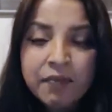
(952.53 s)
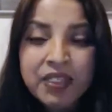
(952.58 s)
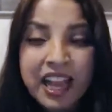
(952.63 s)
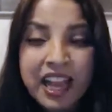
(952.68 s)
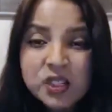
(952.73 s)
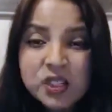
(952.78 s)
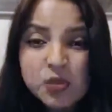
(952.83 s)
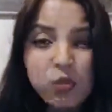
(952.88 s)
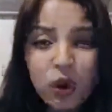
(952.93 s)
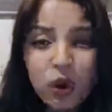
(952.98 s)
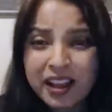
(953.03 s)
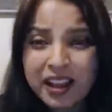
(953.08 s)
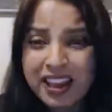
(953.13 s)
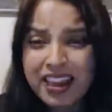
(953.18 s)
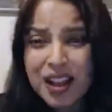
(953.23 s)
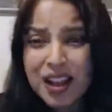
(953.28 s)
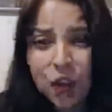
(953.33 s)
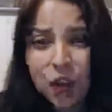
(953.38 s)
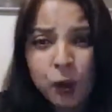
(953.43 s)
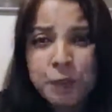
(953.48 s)
That's what
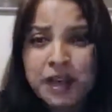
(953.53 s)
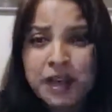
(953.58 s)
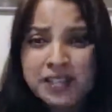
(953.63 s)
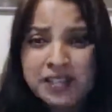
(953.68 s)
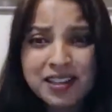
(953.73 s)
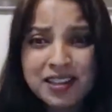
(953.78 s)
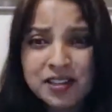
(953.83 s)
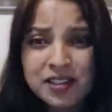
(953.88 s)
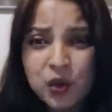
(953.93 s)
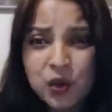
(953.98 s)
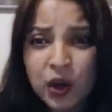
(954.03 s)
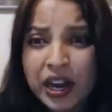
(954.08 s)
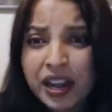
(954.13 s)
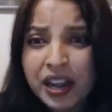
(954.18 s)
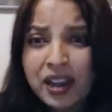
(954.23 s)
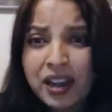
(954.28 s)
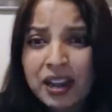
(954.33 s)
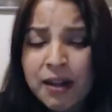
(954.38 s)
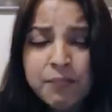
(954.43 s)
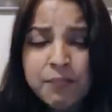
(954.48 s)
e-commerce is,
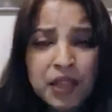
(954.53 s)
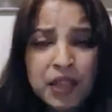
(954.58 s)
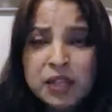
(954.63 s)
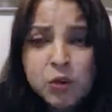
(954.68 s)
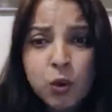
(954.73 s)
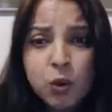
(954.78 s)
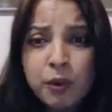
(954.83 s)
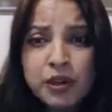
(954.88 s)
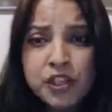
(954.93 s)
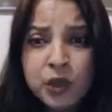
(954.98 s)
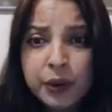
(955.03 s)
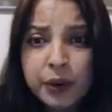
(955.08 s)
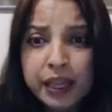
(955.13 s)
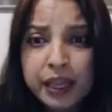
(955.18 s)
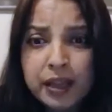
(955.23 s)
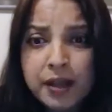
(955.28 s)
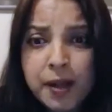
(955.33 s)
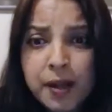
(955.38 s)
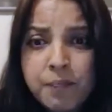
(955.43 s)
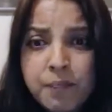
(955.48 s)
right? That's what we're
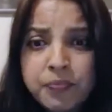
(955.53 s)
doing.